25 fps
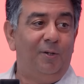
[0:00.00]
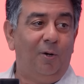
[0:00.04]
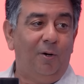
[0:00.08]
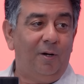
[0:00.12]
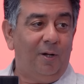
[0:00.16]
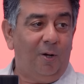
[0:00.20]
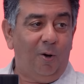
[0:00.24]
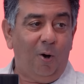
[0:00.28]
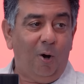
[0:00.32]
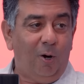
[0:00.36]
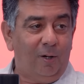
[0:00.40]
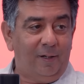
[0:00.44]

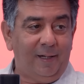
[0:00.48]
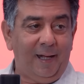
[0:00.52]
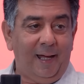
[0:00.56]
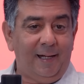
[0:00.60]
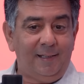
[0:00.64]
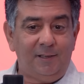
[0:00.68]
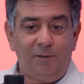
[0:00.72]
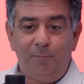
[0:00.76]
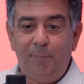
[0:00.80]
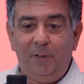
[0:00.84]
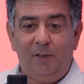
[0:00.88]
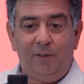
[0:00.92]
not a hot
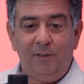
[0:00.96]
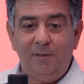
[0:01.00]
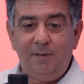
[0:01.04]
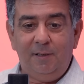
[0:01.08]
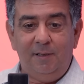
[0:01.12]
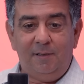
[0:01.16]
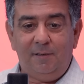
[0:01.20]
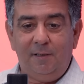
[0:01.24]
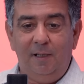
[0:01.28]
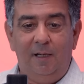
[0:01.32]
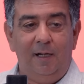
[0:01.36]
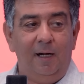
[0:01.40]
hatch
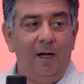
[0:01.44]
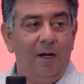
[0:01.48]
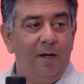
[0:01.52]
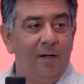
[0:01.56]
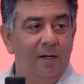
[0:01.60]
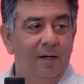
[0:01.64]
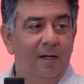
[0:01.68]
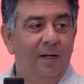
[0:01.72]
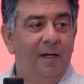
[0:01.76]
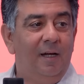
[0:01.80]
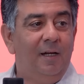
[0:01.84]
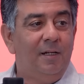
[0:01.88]
because it's a
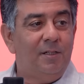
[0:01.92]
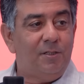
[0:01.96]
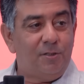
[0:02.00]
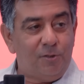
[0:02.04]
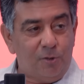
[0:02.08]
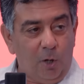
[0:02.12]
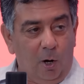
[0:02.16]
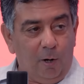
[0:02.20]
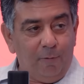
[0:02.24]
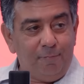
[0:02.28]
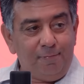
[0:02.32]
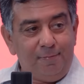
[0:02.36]
little
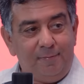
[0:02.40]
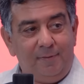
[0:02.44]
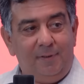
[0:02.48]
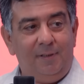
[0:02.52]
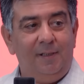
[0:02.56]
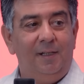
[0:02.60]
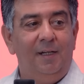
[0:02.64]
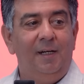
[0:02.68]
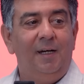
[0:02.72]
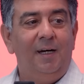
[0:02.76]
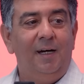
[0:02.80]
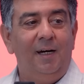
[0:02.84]

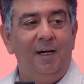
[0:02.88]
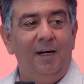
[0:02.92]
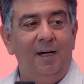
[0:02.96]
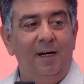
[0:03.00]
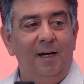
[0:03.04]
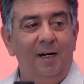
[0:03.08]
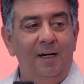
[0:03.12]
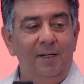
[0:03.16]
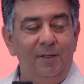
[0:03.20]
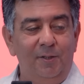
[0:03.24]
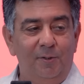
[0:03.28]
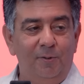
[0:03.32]
soft,
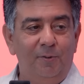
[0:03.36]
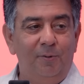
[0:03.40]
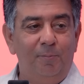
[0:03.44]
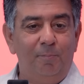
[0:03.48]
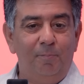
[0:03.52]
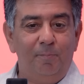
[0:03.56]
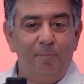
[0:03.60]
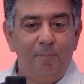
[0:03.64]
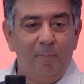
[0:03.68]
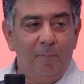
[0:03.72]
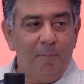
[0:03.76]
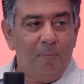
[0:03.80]

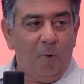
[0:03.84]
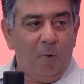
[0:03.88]
comfort